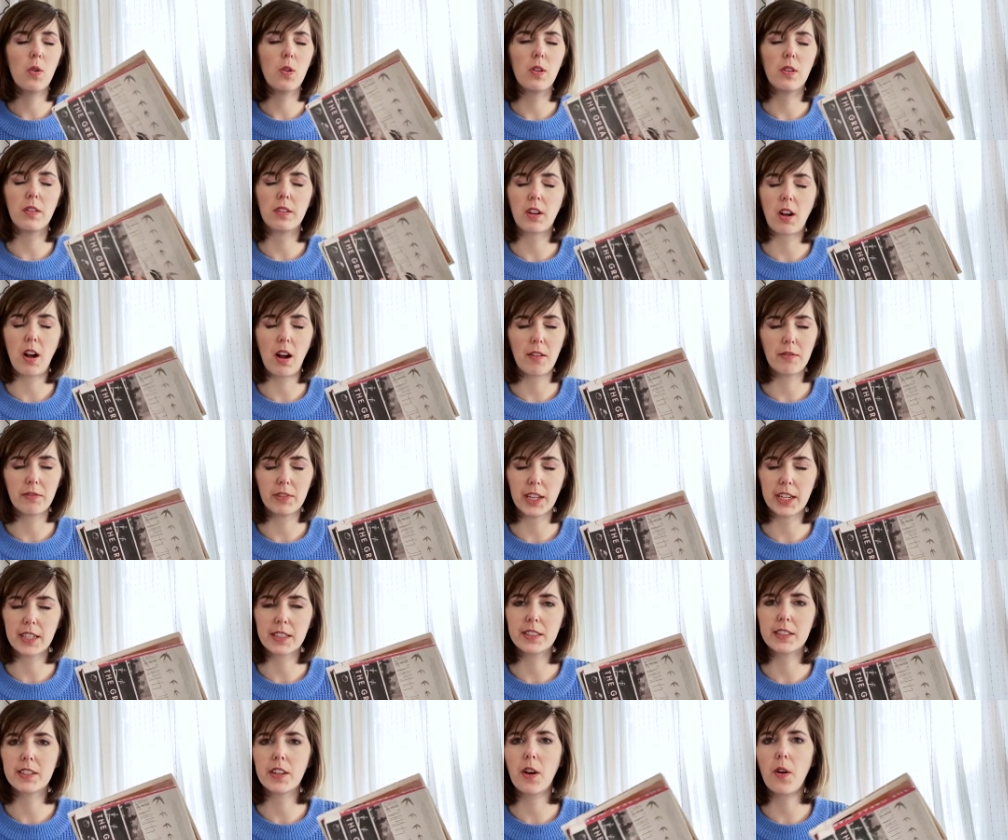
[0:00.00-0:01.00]

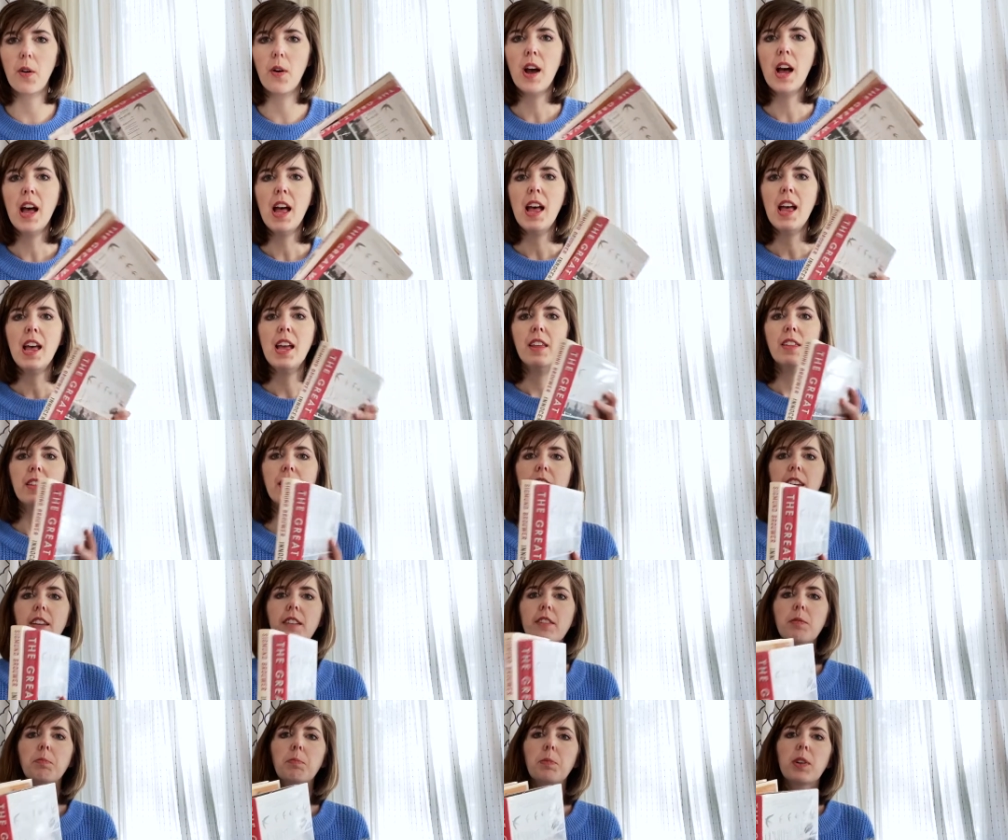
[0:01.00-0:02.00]
conflict. So
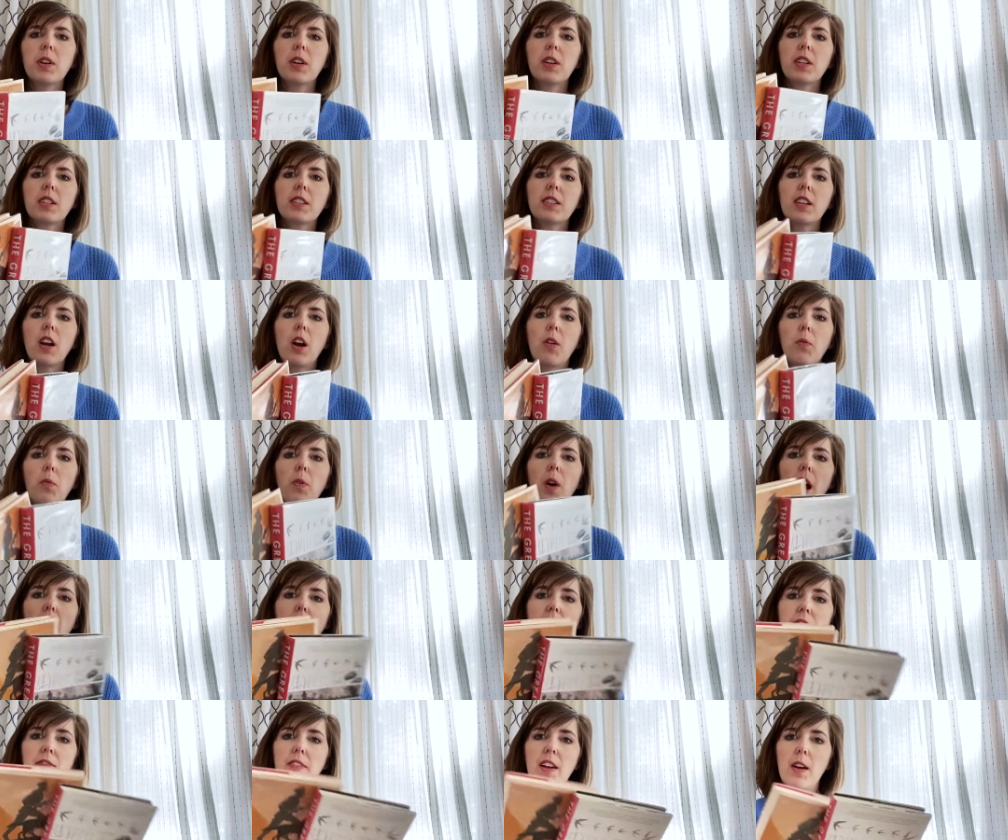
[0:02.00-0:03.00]
these books
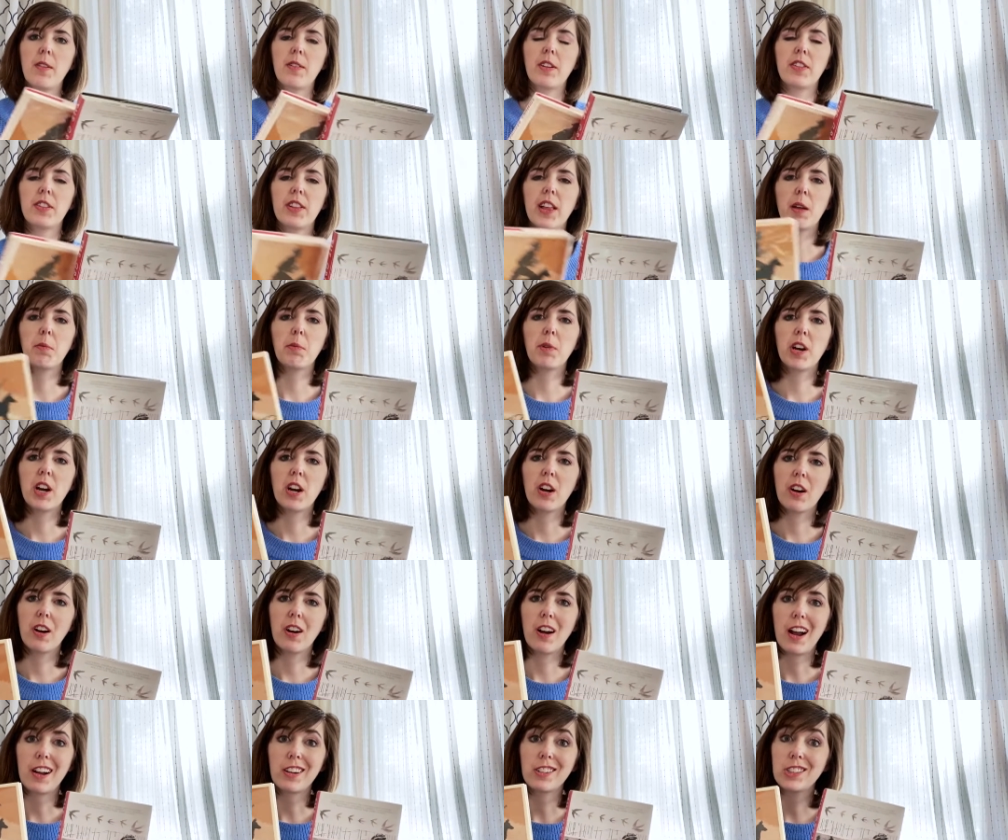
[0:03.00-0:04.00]
I found in the library
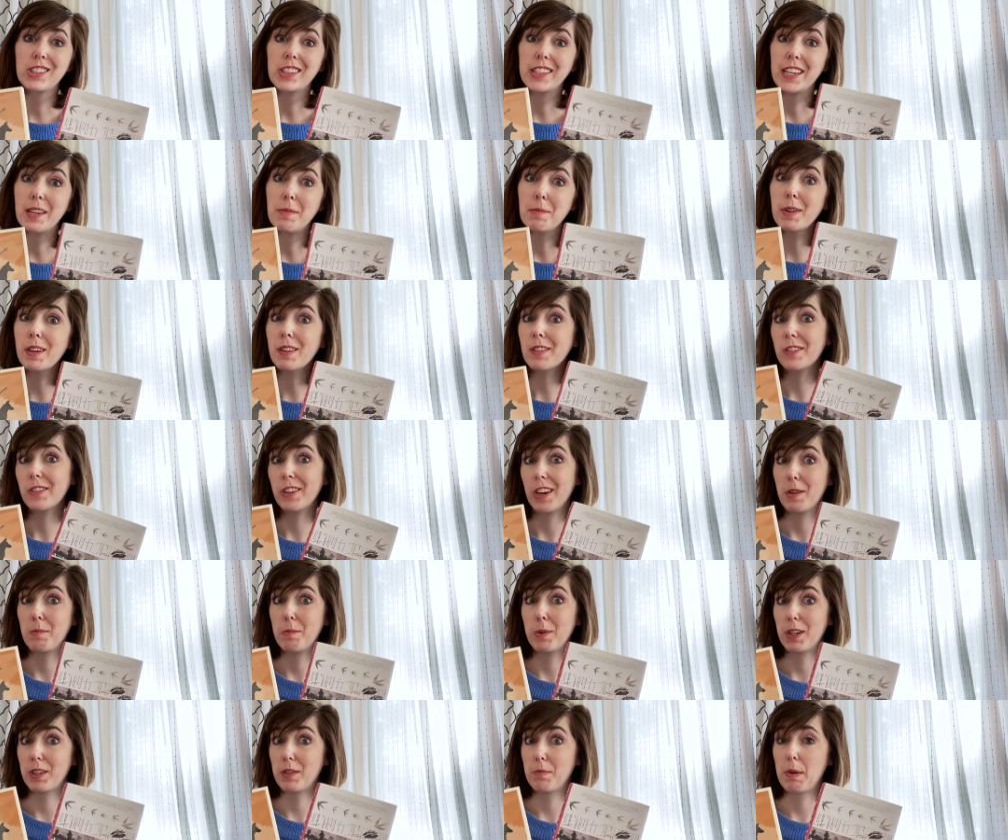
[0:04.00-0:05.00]
are actually middle
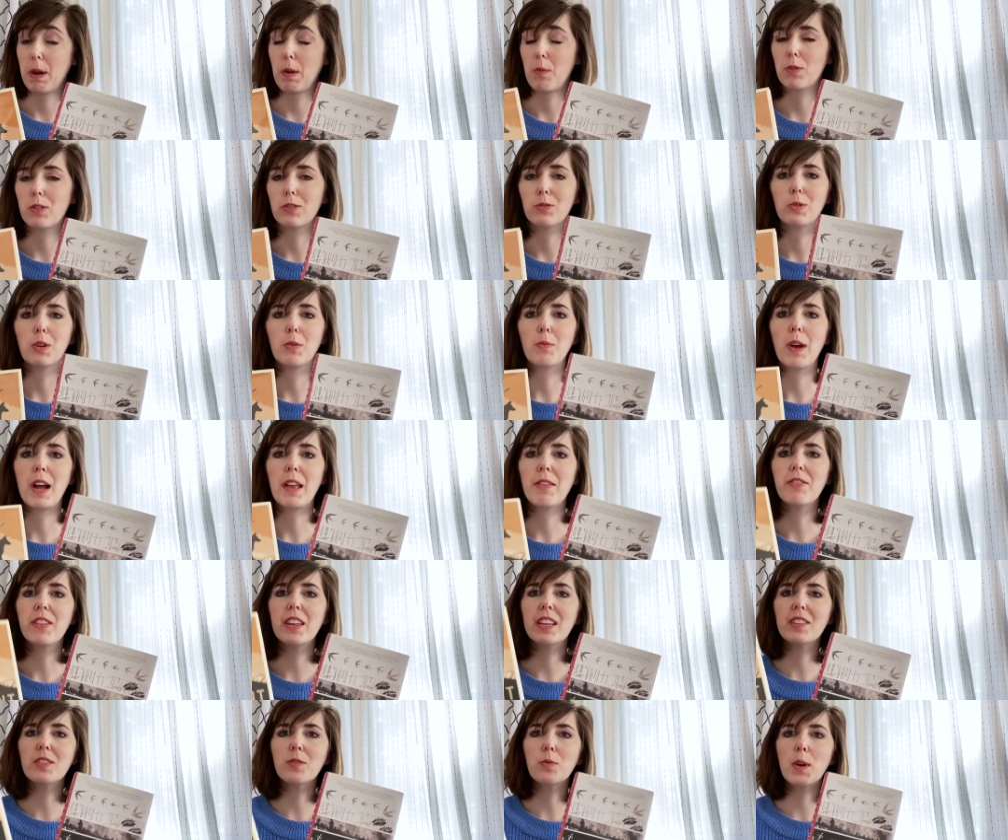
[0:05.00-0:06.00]
grade books about World War I.
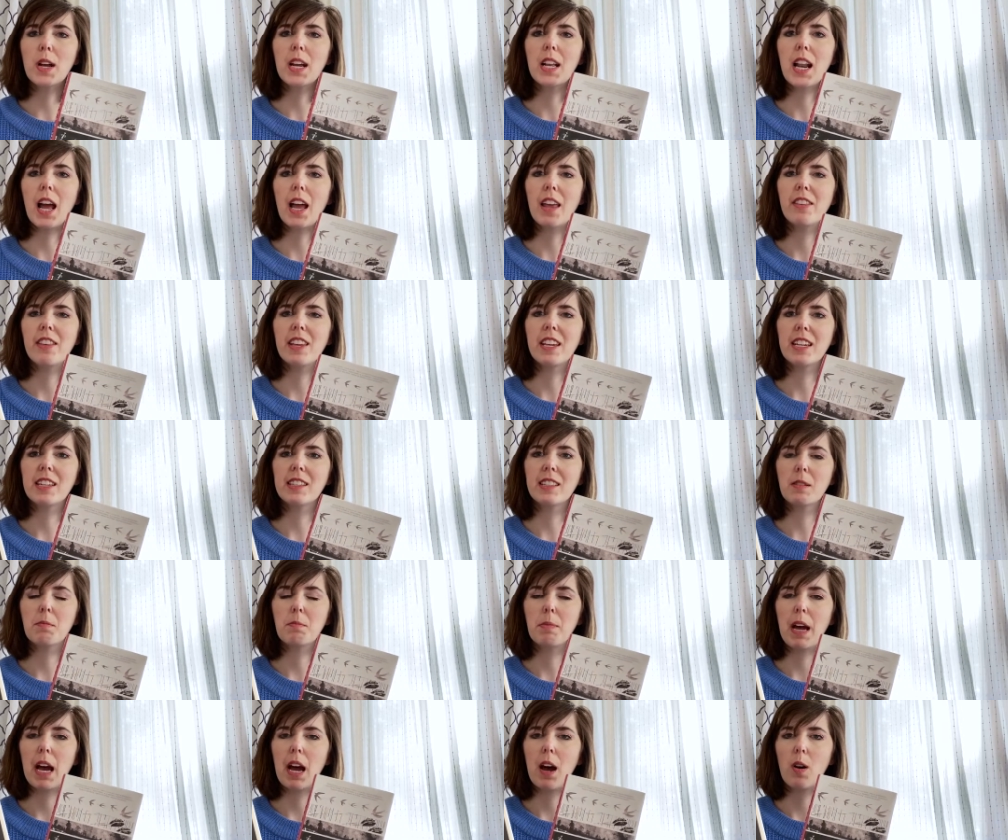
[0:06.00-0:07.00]
This one I think is
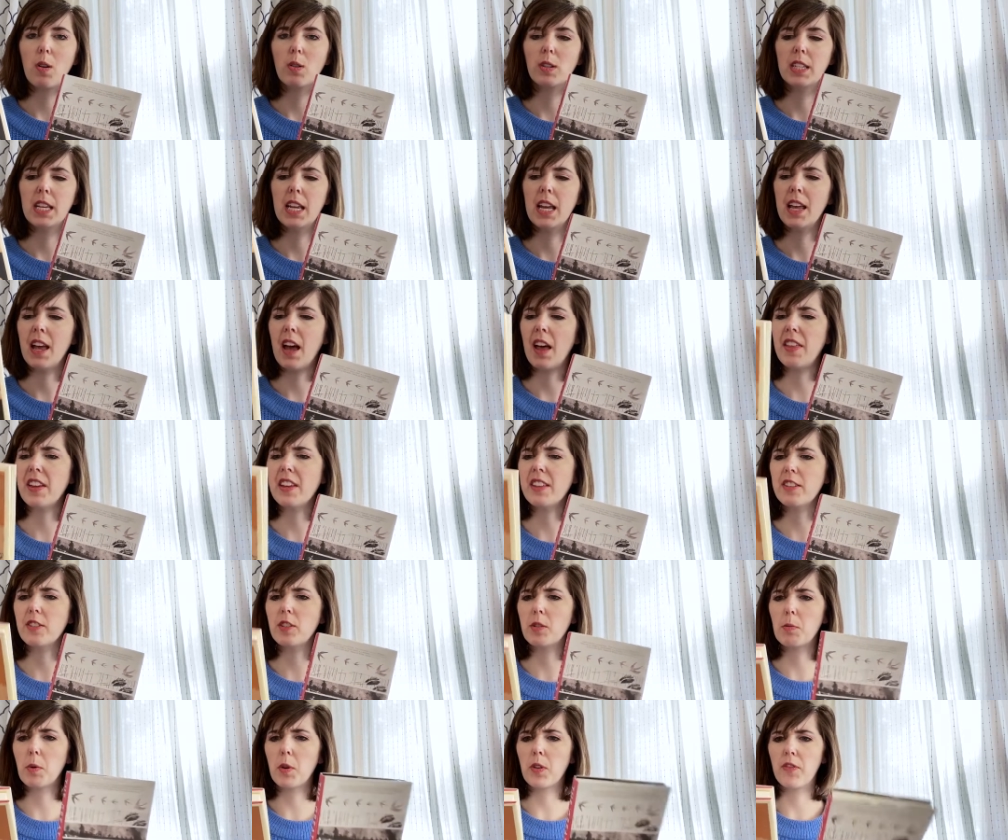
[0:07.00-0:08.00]
about, I think these
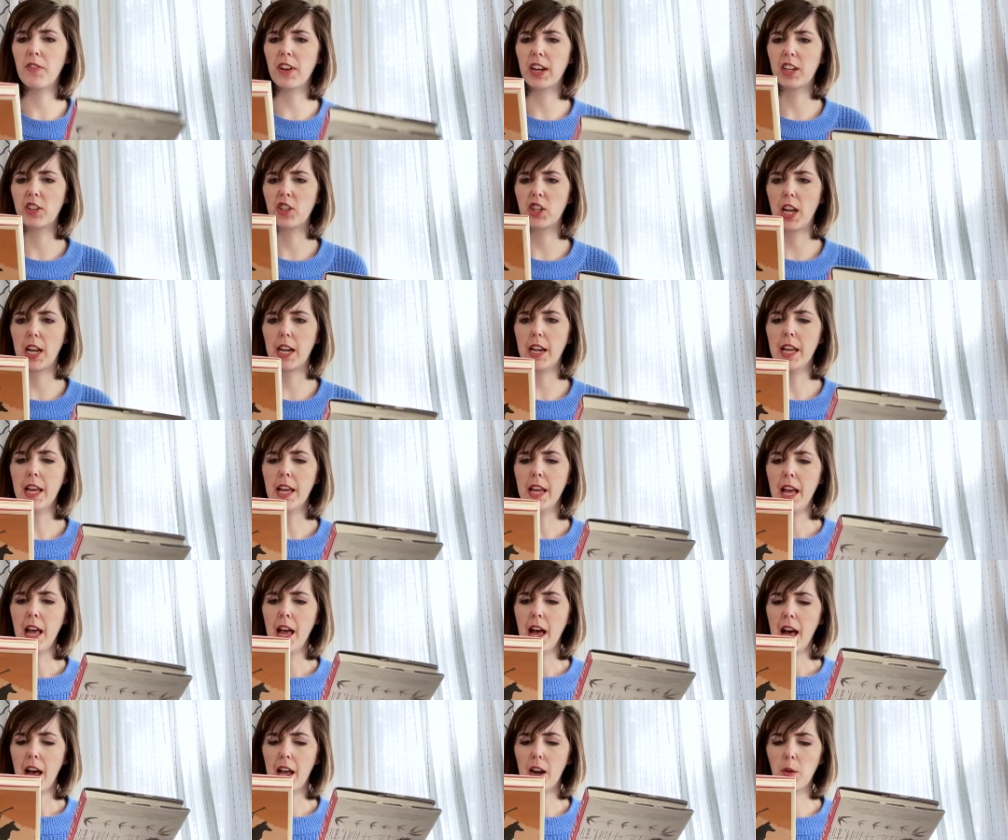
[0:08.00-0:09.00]
are both fiction.
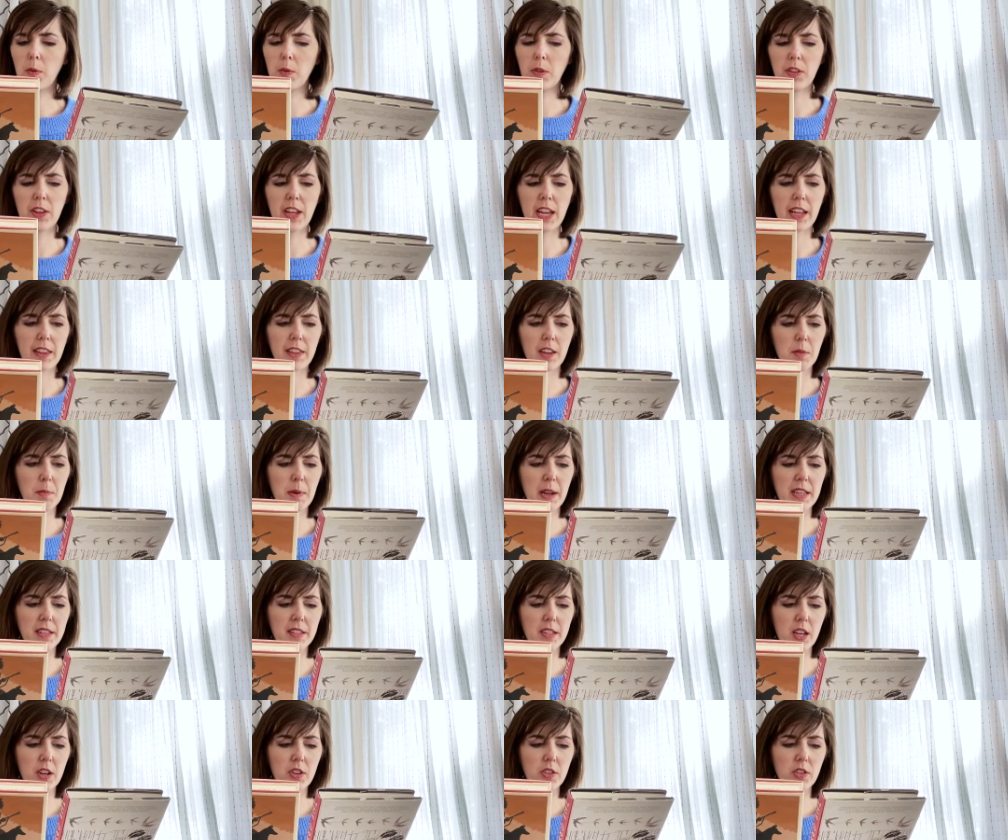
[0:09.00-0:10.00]
I don't think they're
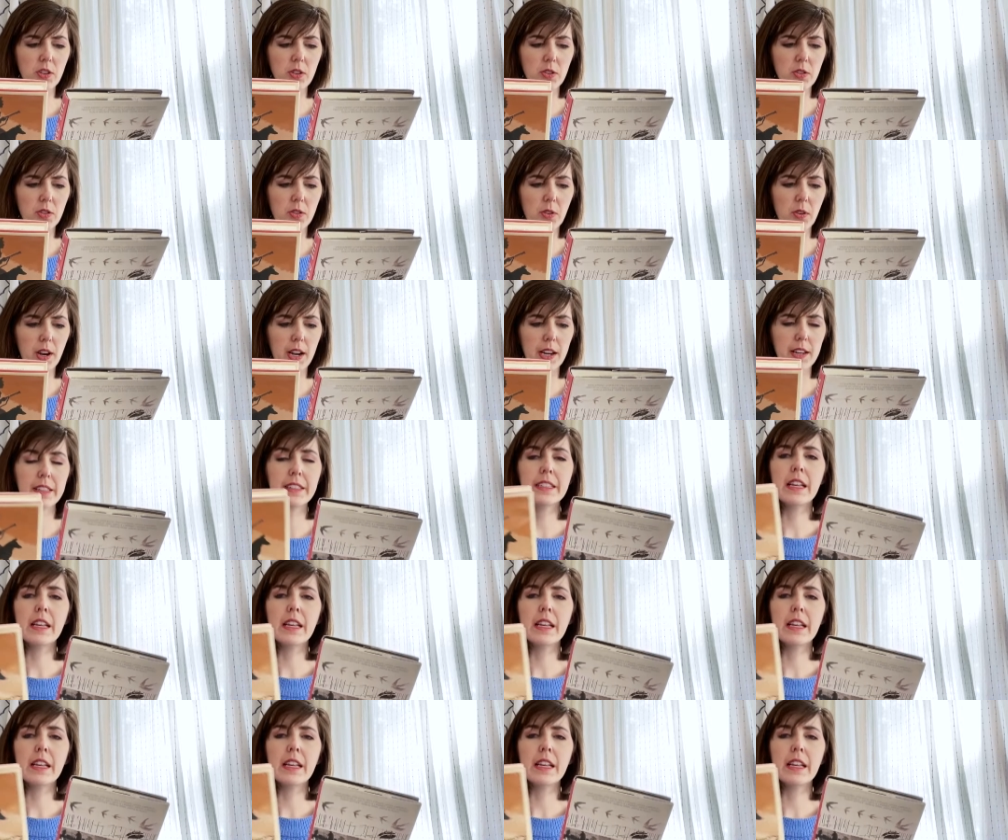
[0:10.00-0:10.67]
based on true stories,